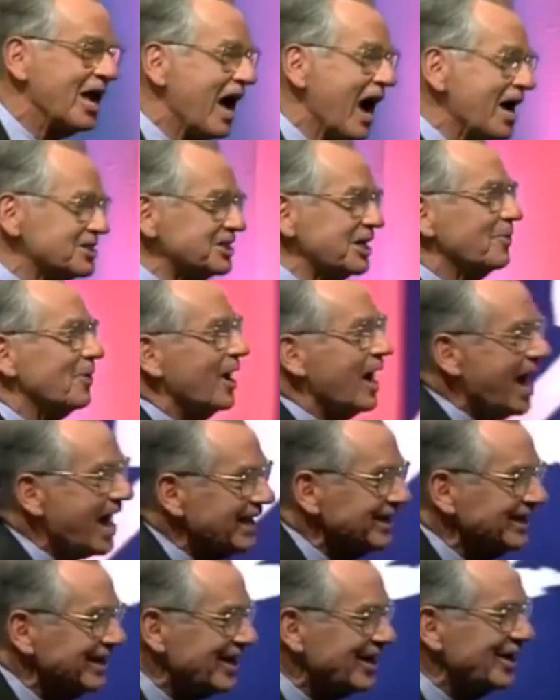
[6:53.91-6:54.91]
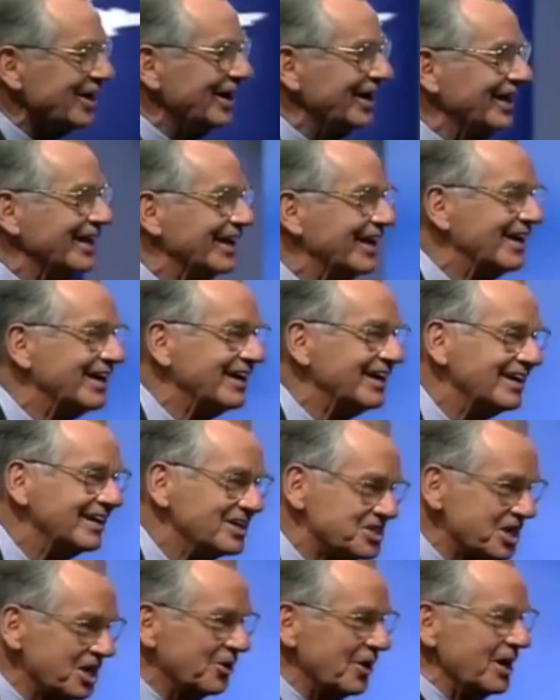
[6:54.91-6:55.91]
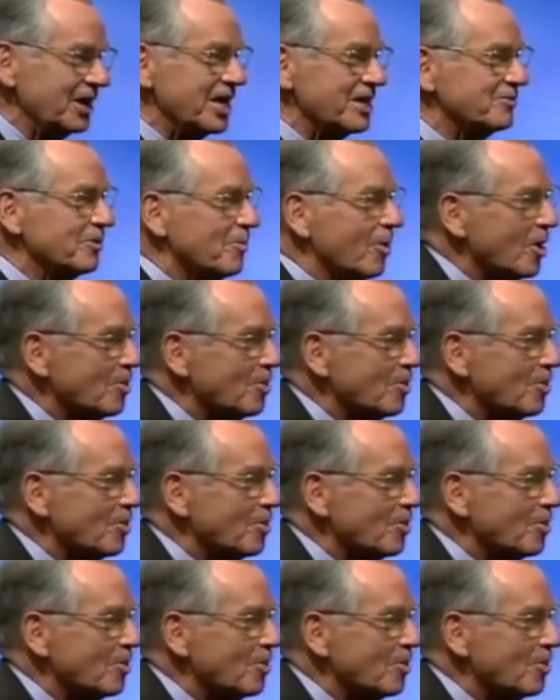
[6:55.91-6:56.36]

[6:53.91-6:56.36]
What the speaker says: I said, well, how you doing? She grinned even more